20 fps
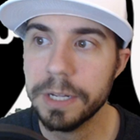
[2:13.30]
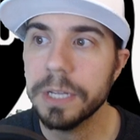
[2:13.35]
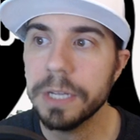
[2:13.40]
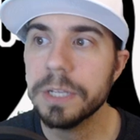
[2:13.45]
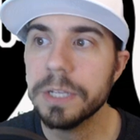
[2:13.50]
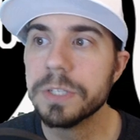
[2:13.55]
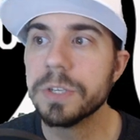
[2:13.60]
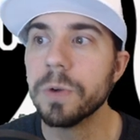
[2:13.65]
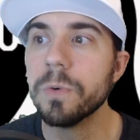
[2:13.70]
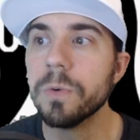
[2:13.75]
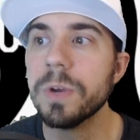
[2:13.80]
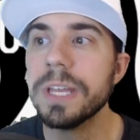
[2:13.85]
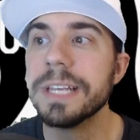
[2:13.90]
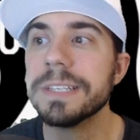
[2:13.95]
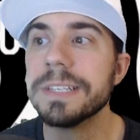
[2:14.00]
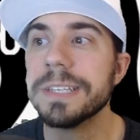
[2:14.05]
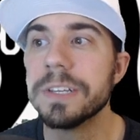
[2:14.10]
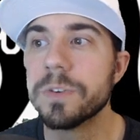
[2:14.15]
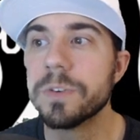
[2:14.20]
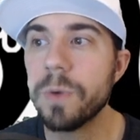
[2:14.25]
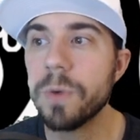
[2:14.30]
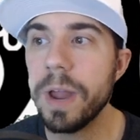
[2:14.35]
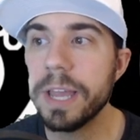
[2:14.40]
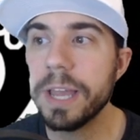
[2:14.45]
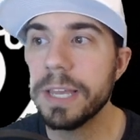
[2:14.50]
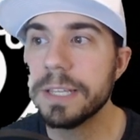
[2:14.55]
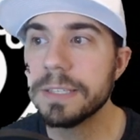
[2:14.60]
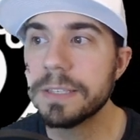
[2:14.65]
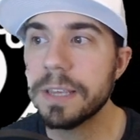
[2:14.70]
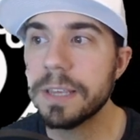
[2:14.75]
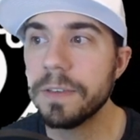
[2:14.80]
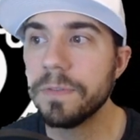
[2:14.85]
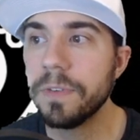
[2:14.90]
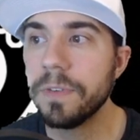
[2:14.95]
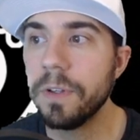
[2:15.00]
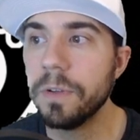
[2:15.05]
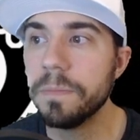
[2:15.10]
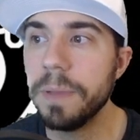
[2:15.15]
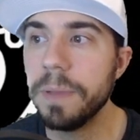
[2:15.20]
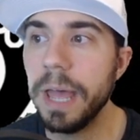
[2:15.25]
So is it Dragons had
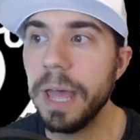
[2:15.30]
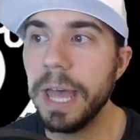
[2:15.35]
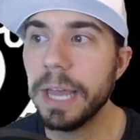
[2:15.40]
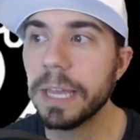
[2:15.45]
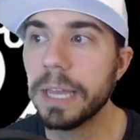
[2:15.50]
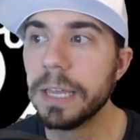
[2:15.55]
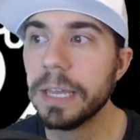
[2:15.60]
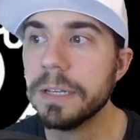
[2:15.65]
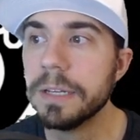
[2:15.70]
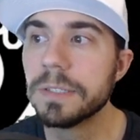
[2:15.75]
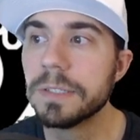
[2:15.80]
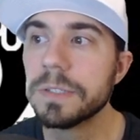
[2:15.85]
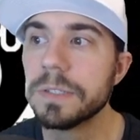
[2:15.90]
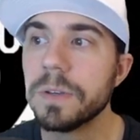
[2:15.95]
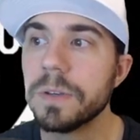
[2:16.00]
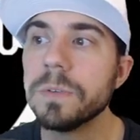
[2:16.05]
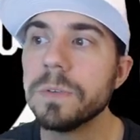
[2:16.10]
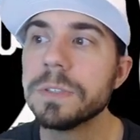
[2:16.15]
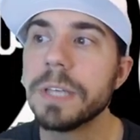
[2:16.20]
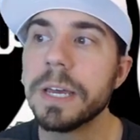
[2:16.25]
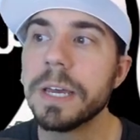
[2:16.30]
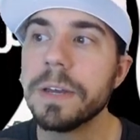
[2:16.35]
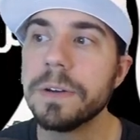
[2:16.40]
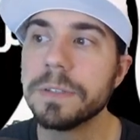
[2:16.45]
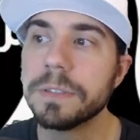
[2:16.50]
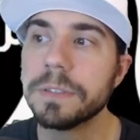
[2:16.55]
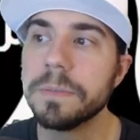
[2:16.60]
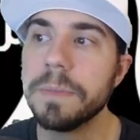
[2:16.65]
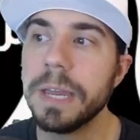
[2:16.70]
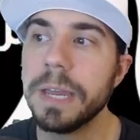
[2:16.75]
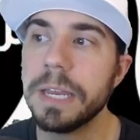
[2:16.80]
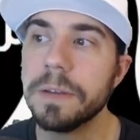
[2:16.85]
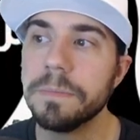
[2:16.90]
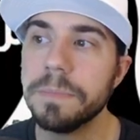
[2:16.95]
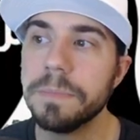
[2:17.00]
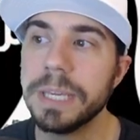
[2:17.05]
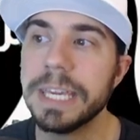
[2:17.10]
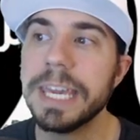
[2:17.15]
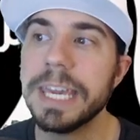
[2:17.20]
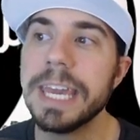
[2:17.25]
fallen back? Sultai
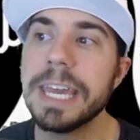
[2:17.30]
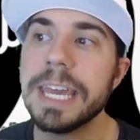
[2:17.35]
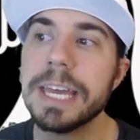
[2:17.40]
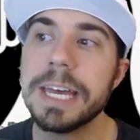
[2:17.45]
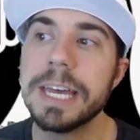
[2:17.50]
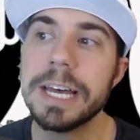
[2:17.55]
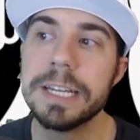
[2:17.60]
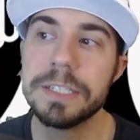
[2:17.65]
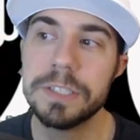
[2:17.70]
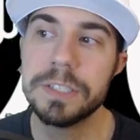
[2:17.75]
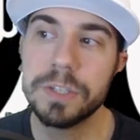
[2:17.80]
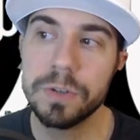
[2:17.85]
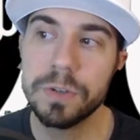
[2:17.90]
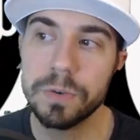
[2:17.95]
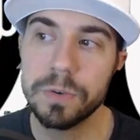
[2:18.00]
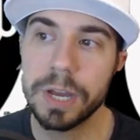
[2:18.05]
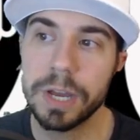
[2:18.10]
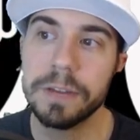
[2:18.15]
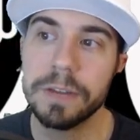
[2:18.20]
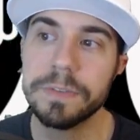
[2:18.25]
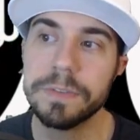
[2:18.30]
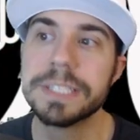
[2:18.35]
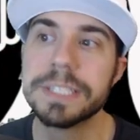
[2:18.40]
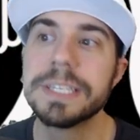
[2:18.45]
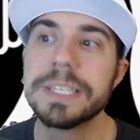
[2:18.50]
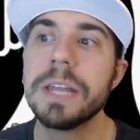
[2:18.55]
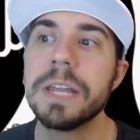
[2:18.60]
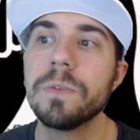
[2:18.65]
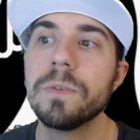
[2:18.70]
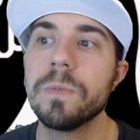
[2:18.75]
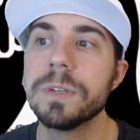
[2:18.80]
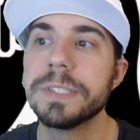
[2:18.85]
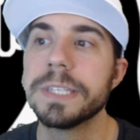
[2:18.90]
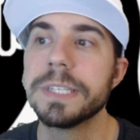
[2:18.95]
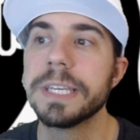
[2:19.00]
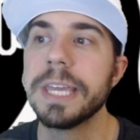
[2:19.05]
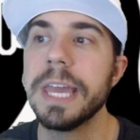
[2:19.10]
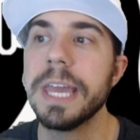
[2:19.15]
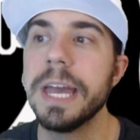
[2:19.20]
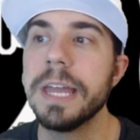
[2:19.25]
Ultimatum began to kind of ascend once
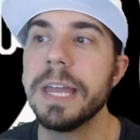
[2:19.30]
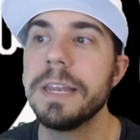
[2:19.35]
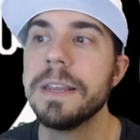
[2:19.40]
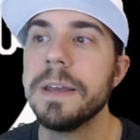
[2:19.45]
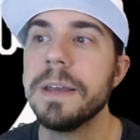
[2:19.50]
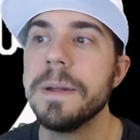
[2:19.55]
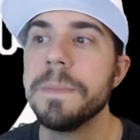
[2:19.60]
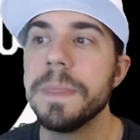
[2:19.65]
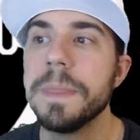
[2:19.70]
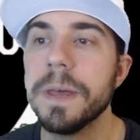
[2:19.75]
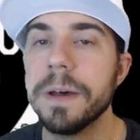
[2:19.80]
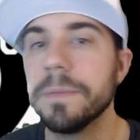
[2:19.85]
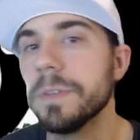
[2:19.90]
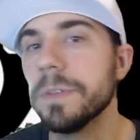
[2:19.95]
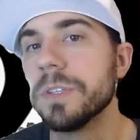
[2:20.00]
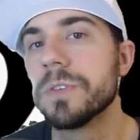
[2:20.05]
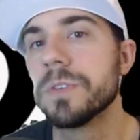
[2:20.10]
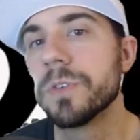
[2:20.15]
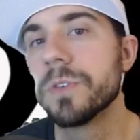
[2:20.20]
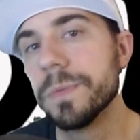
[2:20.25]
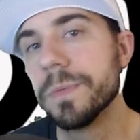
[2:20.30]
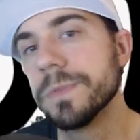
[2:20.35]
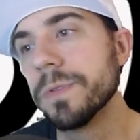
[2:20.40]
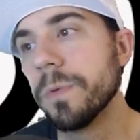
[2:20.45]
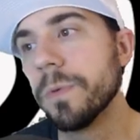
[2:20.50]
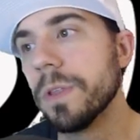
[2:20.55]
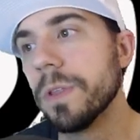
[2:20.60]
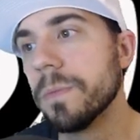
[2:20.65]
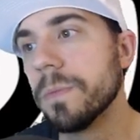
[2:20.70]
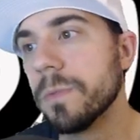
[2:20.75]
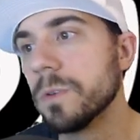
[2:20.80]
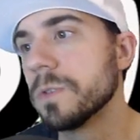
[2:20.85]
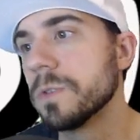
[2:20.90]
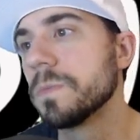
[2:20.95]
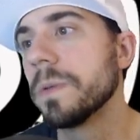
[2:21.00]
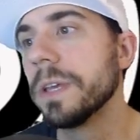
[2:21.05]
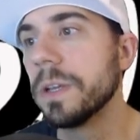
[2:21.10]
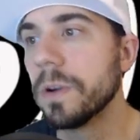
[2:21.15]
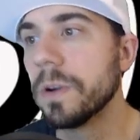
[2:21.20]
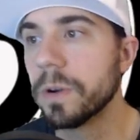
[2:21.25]
again in terms of one of the
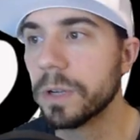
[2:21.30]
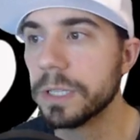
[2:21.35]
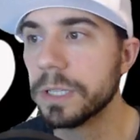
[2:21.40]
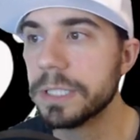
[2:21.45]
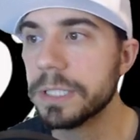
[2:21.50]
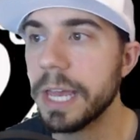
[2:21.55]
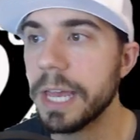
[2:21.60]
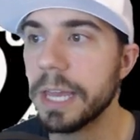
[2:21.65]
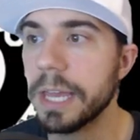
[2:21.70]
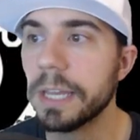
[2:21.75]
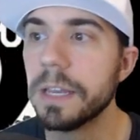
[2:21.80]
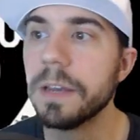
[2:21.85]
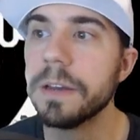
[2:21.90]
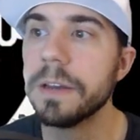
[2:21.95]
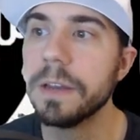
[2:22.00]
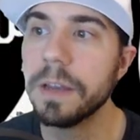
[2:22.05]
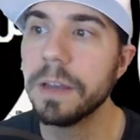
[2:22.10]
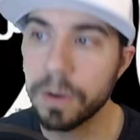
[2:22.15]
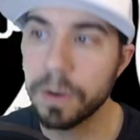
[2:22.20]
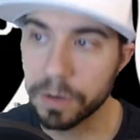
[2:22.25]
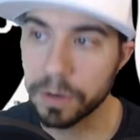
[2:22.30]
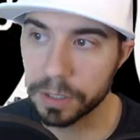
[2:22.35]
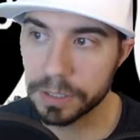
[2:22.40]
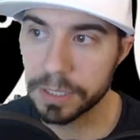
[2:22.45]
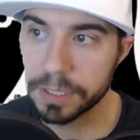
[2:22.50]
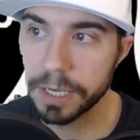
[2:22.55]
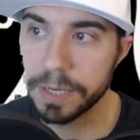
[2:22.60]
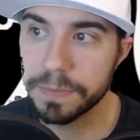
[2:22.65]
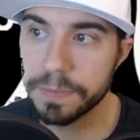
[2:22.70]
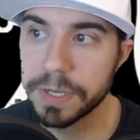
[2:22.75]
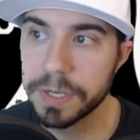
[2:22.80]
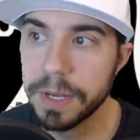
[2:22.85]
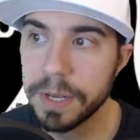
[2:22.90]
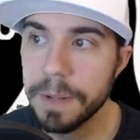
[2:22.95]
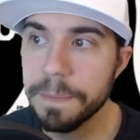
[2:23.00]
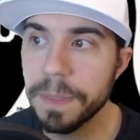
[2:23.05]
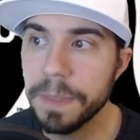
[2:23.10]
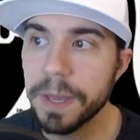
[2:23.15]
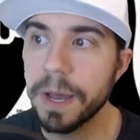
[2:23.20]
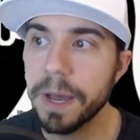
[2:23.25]
most played
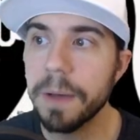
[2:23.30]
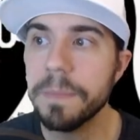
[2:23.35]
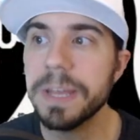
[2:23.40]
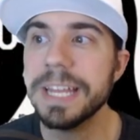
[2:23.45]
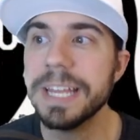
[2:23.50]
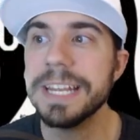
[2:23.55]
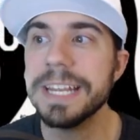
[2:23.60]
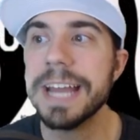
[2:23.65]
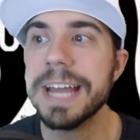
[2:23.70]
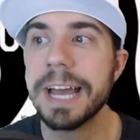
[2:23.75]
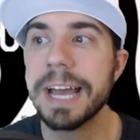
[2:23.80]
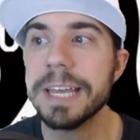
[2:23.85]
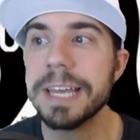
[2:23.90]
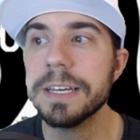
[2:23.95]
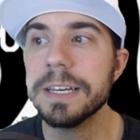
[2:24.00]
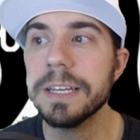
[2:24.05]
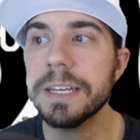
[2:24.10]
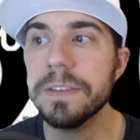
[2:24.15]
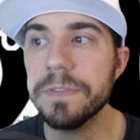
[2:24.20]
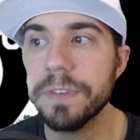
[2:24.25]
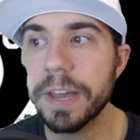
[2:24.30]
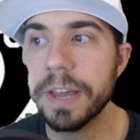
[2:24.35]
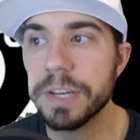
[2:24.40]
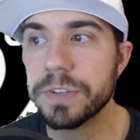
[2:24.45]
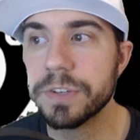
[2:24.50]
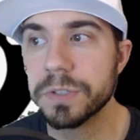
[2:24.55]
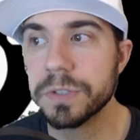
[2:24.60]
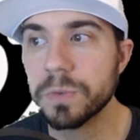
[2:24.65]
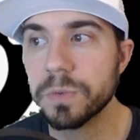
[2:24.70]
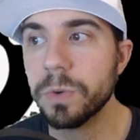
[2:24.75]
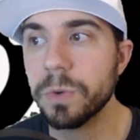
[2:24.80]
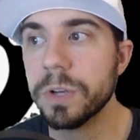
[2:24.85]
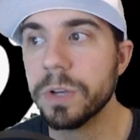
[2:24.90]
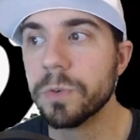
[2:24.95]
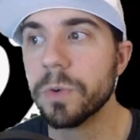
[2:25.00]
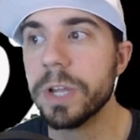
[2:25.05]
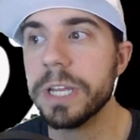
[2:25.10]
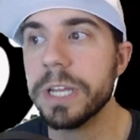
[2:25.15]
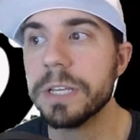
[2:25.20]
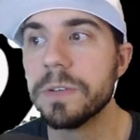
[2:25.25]
archetypes, and Naya Adventure's win
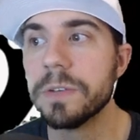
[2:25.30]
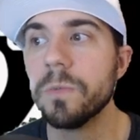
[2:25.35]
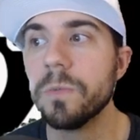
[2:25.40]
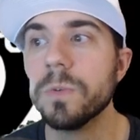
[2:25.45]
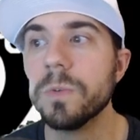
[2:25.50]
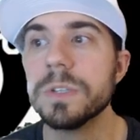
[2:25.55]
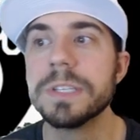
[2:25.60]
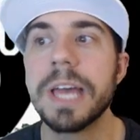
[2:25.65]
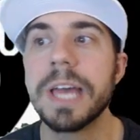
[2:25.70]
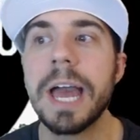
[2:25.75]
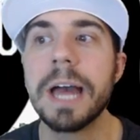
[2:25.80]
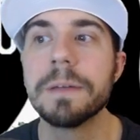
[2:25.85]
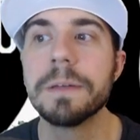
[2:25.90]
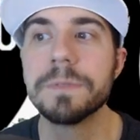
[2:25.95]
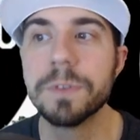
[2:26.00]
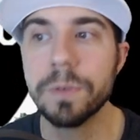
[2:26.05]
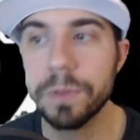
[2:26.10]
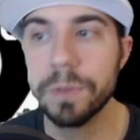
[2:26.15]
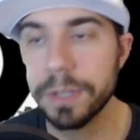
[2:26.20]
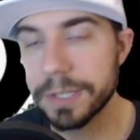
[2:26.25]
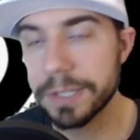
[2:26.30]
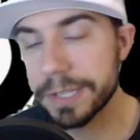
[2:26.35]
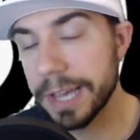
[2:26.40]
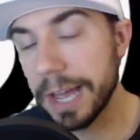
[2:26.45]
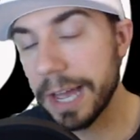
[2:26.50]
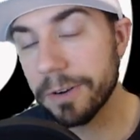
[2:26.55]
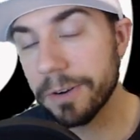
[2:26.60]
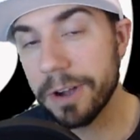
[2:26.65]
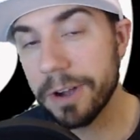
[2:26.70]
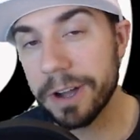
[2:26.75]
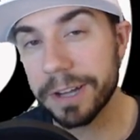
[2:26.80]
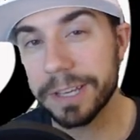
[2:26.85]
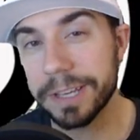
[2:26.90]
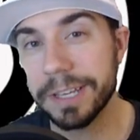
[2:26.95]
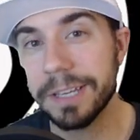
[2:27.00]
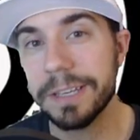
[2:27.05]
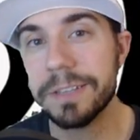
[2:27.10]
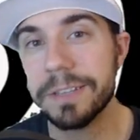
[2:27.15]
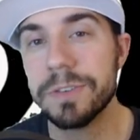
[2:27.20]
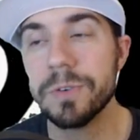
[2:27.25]
rate was absolutely
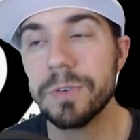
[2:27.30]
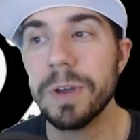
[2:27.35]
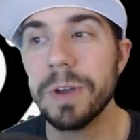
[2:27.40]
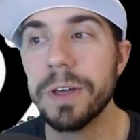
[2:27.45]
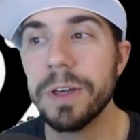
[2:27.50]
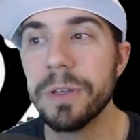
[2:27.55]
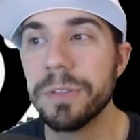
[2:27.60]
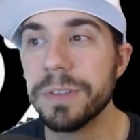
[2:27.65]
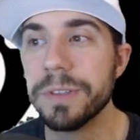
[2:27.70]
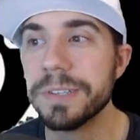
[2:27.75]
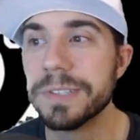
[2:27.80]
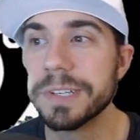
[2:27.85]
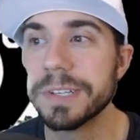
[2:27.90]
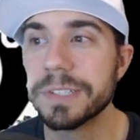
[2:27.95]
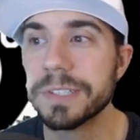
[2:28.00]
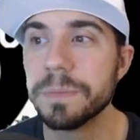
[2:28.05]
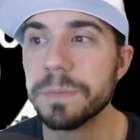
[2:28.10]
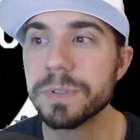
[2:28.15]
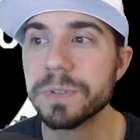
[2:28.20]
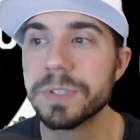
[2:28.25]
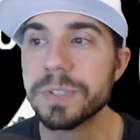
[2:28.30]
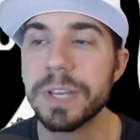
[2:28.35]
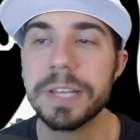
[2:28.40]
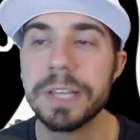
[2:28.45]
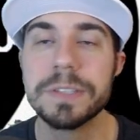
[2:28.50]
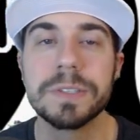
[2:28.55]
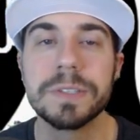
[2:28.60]
skyrocketing to a healthy 60%.